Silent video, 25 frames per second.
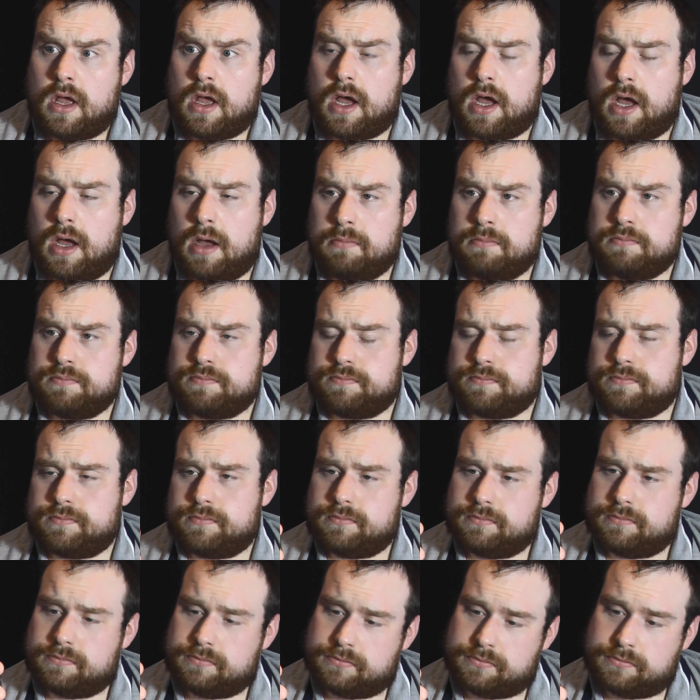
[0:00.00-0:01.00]

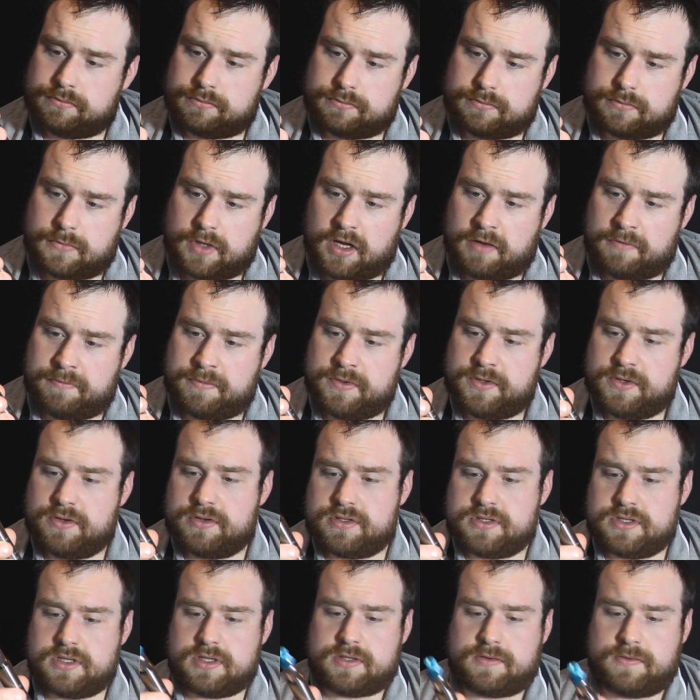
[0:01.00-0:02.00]
I've been
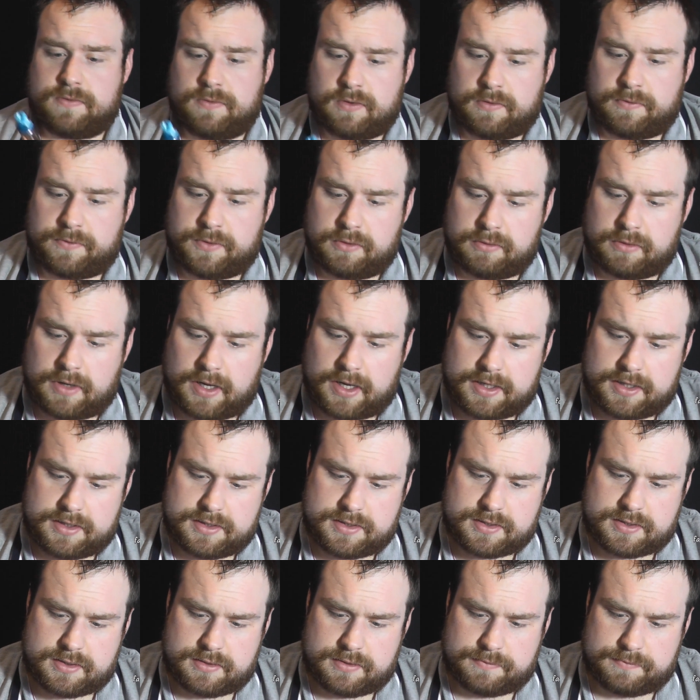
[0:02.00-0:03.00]
using this for a few
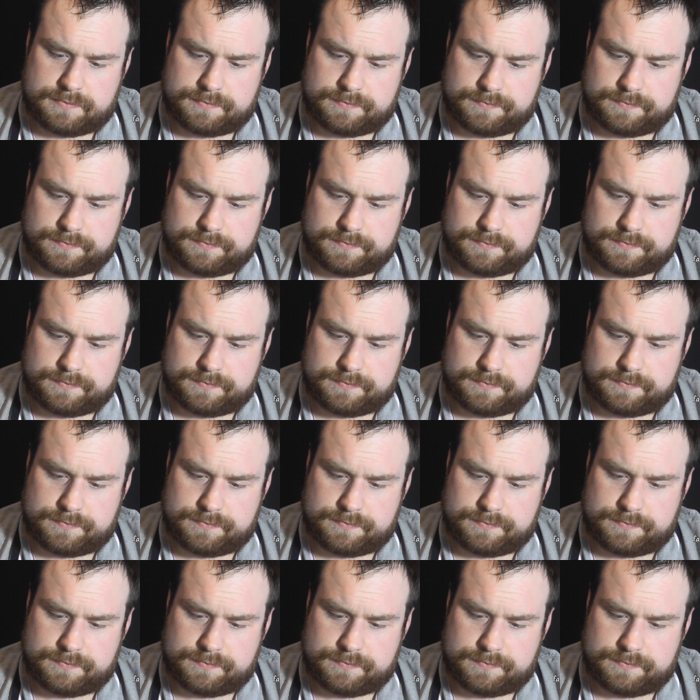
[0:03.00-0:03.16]
days,